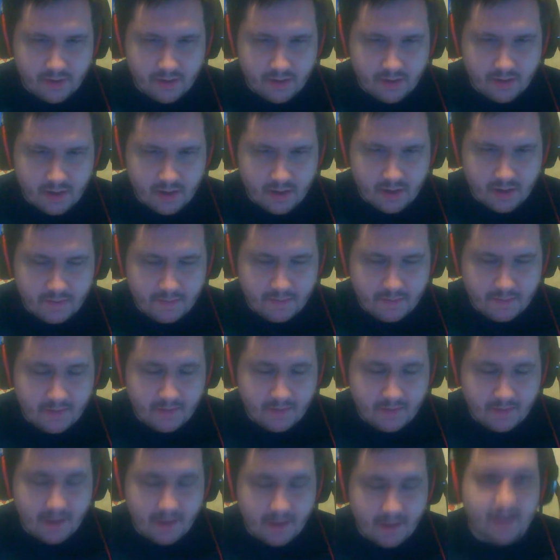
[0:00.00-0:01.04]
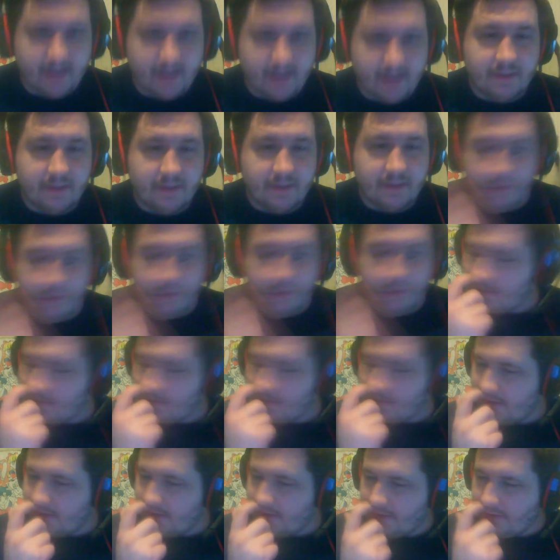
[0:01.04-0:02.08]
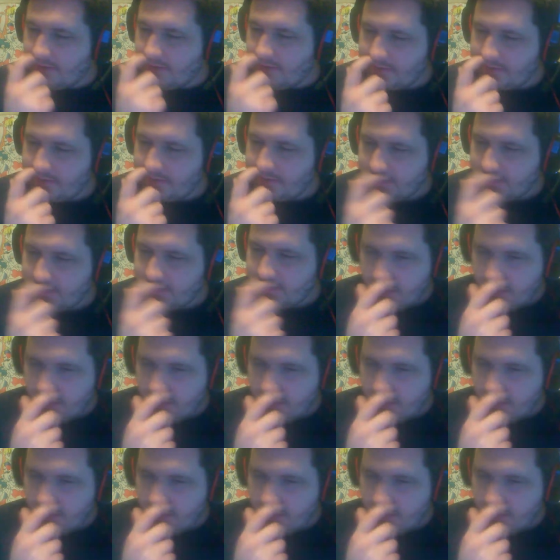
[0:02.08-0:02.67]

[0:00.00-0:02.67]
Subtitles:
Shut up. Like I said, I'm new at the series.